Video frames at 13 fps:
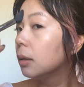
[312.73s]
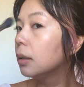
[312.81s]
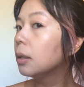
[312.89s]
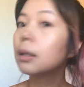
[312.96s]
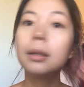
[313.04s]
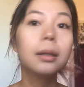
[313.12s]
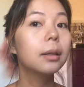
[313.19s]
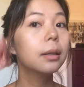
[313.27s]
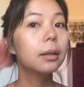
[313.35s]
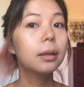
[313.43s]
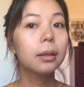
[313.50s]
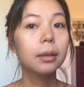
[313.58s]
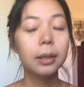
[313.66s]

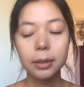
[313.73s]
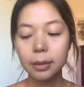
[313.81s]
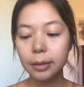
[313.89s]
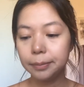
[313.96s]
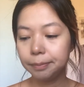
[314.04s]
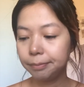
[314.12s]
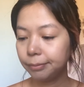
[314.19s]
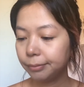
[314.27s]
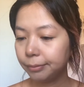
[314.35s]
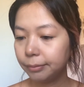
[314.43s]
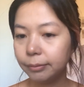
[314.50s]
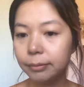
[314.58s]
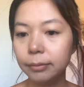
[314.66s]
And that's good.
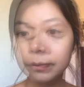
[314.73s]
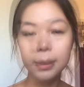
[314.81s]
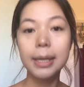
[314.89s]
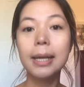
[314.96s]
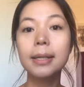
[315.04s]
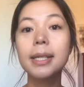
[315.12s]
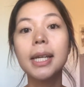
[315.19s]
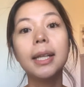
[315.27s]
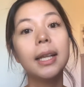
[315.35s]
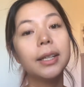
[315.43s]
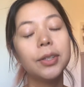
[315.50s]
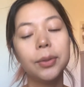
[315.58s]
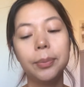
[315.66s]
Next, I
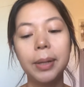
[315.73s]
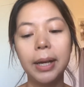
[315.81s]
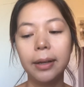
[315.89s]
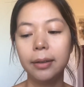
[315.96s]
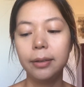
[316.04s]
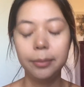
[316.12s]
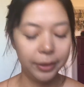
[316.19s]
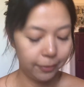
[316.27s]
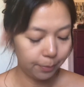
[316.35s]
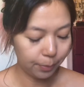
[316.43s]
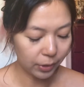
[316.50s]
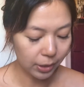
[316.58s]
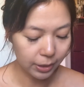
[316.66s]
like to apply a little bit of
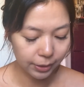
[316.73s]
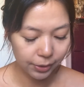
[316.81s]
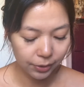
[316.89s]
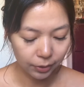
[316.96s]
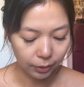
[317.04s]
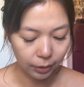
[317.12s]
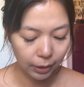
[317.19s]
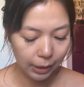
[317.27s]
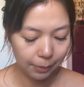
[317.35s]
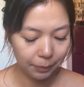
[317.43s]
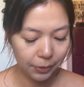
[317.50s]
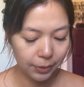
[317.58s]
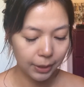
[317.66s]
bronzer.
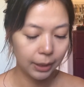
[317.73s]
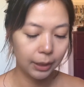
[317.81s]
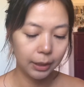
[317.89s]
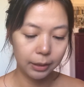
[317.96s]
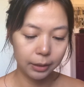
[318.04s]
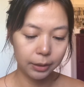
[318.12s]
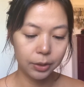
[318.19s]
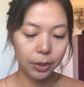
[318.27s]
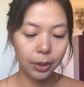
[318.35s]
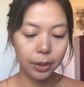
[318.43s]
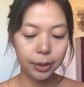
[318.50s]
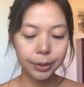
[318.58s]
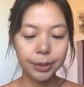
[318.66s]
I'm using the
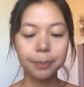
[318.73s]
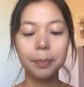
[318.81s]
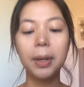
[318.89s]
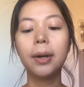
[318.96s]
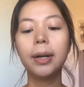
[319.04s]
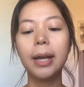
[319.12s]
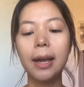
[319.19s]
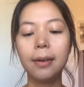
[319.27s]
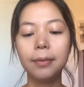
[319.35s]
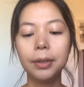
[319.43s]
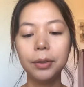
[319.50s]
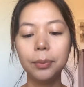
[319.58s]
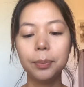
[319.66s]
Tarte Park
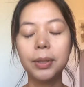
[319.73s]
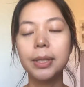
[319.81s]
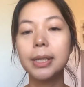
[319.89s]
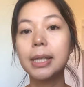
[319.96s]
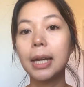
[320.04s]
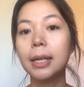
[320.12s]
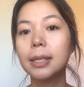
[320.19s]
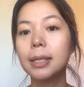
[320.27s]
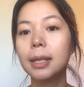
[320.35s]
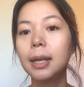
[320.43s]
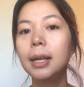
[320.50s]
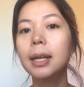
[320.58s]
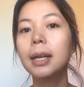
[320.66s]
Ave Princess
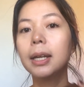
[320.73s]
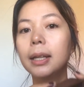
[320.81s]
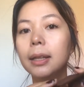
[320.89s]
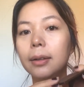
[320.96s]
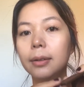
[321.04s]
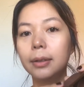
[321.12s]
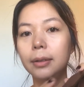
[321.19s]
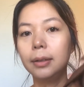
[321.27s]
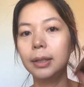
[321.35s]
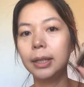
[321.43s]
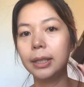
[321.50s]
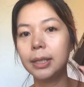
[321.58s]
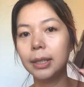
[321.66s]
in their little
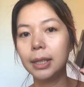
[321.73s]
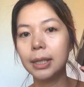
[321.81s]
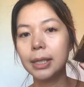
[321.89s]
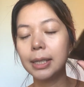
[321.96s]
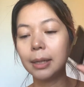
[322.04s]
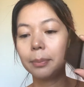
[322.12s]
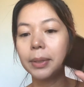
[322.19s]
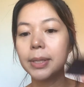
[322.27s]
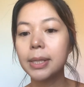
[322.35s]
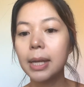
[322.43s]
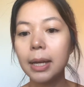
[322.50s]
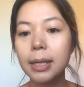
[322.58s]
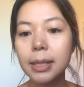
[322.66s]
deluxe sample
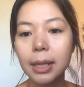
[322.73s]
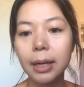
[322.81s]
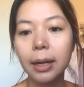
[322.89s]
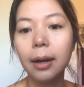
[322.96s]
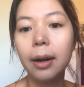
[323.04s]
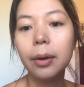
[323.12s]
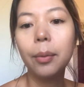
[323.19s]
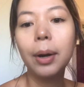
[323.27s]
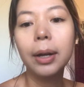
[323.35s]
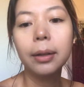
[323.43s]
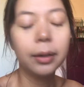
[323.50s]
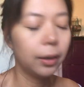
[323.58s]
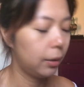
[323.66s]
size that I got a
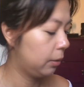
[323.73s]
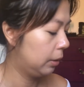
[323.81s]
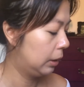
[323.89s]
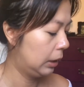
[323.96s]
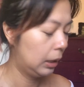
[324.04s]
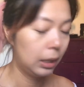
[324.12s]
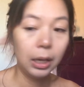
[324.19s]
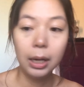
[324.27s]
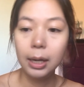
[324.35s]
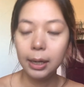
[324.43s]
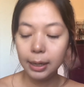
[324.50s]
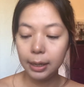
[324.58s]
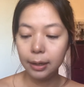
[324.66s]
while ago.
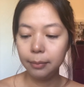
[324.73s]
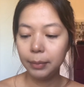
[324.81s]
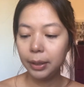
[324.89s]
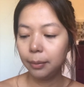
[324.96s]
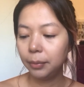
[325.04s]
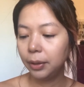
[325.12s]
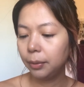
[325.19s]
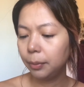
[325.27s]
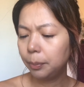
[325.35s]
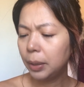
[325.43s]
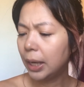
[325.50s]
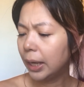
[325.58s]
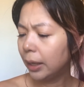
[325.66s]
And I'm going to
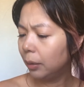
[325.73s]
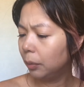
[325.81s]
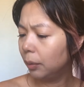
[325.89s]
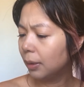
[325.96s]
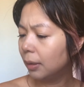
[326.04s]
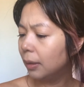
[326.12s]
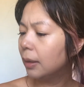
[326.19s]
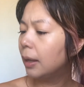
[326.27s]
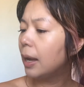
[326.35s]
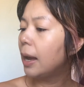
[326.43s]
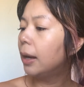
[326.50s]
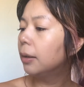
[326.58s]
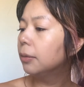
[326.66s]
apply it with the
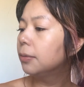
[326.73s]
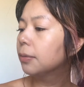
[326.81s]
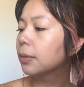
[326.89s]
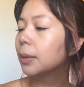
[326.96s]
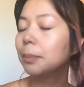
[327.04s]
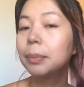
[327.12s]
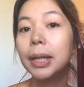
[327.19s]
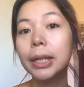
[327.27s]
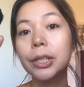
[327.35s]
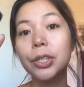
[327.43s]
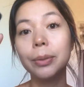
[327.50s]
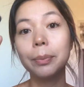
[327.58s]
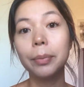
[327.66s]
e.l.f.
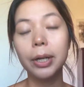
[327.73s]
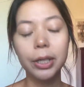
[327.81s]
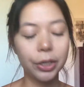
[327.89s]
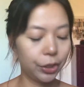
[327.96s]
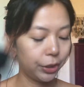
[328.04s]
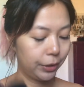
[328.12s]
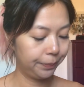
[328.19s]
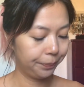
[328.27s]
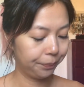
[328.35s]
complexion brush.